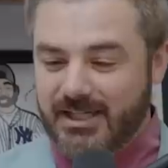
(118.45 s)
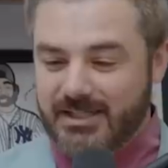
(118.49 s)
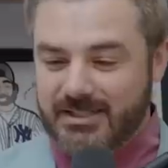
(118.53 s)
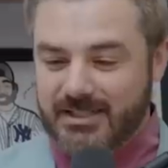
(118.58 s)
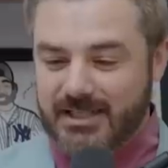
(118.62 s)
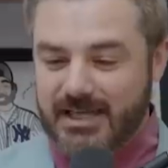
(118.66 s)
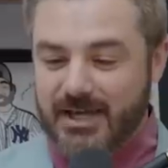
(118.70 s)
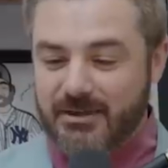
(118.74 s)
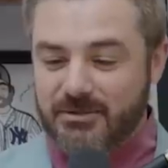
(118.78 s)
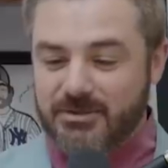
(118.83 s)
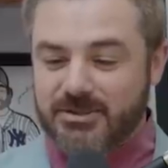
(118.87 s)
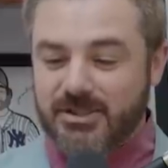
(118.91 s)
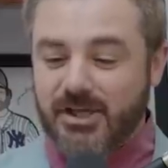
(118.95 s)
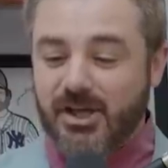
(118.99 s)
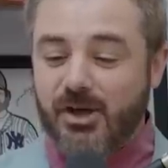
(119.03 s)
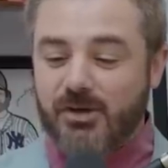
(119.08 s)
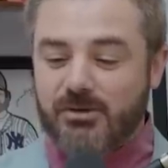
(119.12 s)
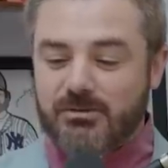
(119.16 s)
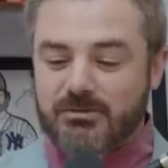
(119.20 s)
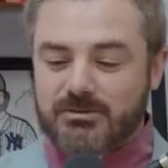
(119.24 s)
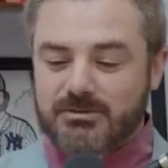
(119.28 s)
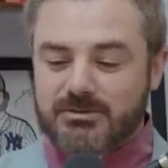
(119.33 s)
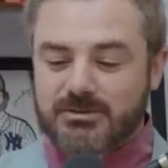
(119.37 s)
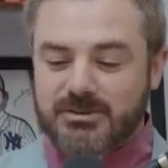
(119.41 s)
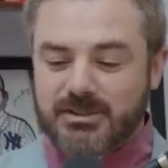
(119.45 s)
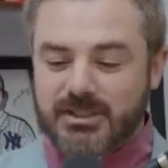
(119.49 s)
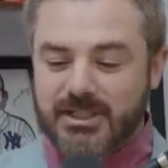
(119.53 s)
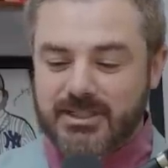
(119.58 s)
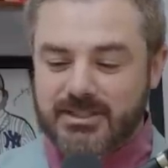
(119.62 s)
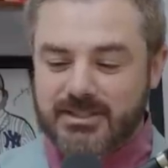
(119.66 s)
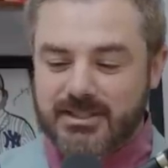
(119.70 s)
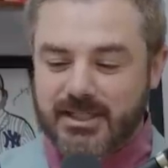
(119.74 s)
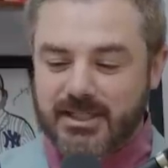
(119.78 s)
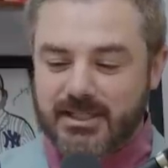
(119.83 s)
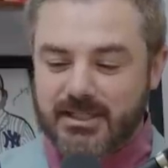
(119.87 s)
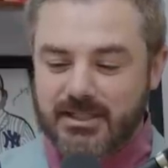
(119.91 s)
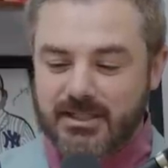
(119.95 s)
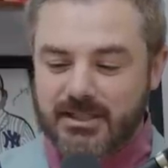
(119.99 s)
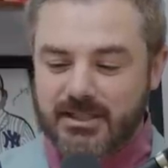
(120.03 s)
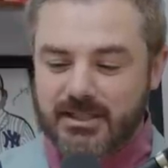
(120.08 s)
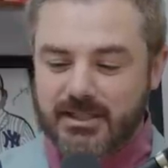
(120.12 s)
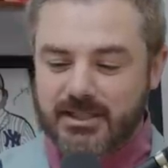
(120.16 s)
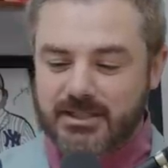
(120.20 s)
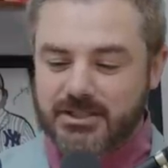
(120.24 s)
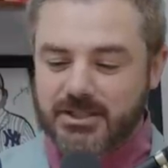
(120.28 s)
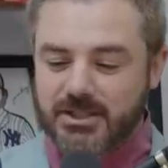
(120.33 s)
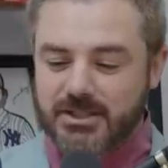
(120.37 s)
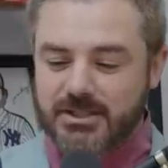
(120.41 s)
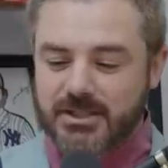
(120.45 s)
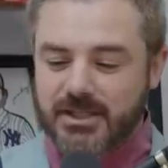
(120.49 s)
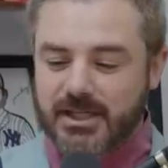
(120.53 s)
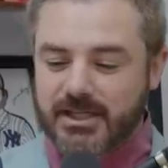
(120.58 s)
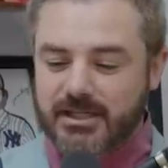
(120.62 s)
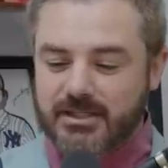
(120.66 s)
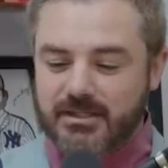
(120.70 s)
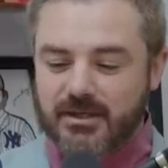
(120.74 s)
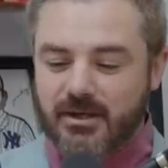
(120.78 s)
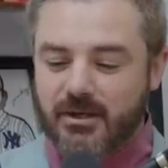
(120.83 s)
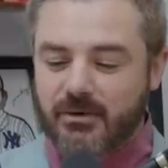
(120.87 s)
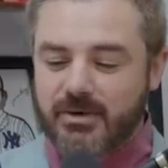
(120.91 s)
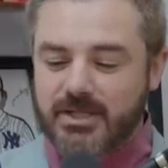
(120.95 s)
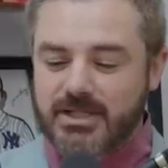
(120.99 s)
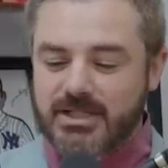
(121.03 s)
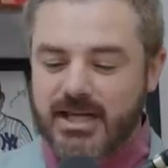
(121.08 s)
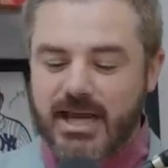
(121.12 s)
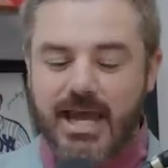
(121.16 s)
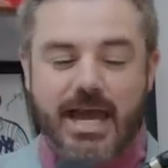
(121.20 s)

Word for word: I said, How so? He said, It's just like always